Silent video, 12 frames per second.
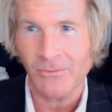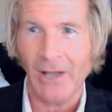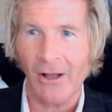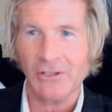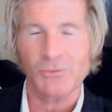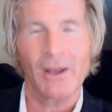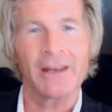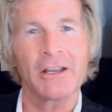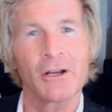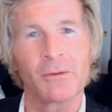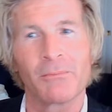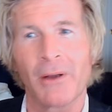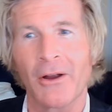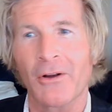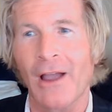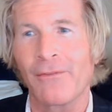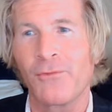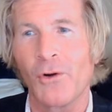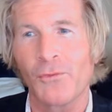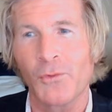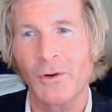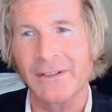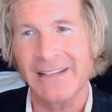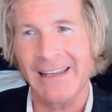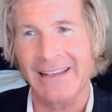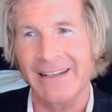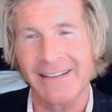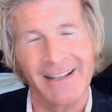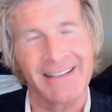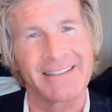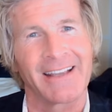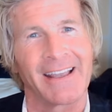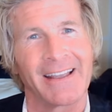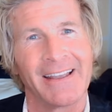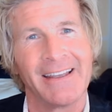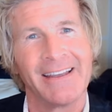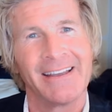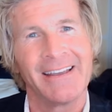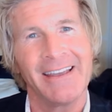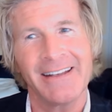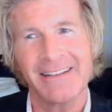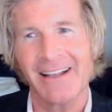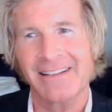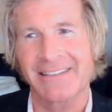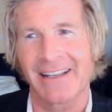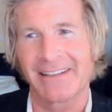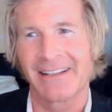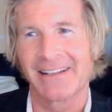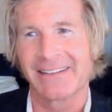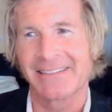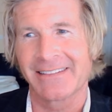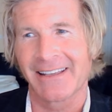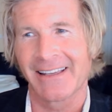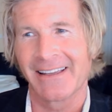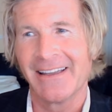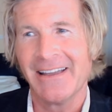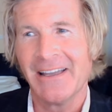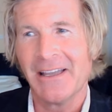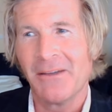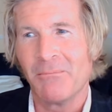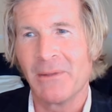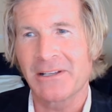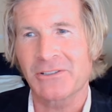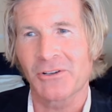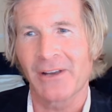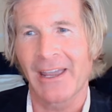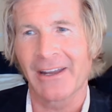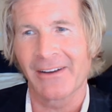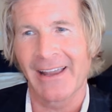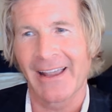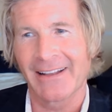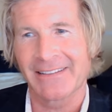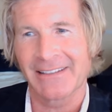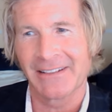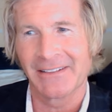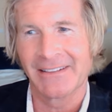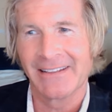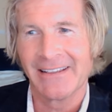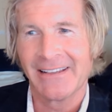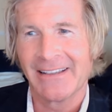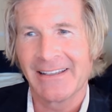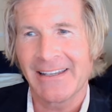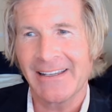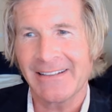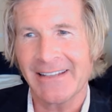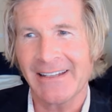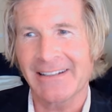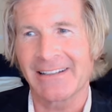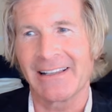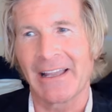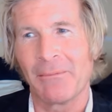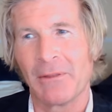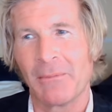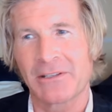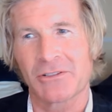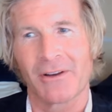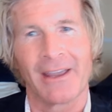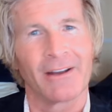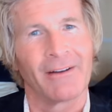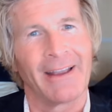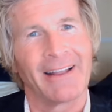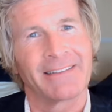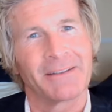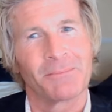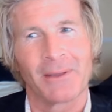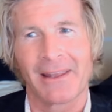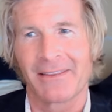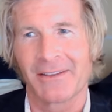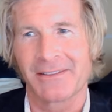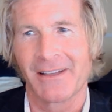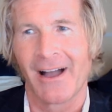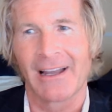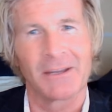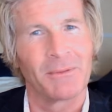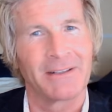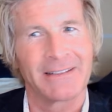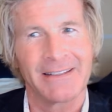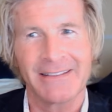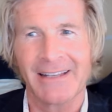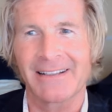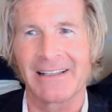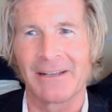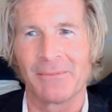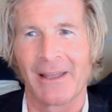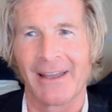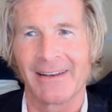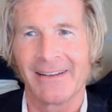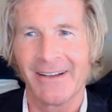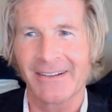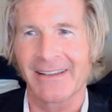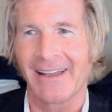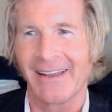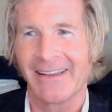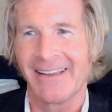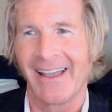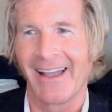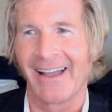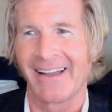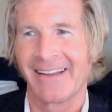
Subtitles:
Wow, it's right here. Paragraph 414. It does say that Mr. Ager-Hanssen, he did claim that Mr. Ager-Hanssen planted those documents. He did claim that. Okay, yeah.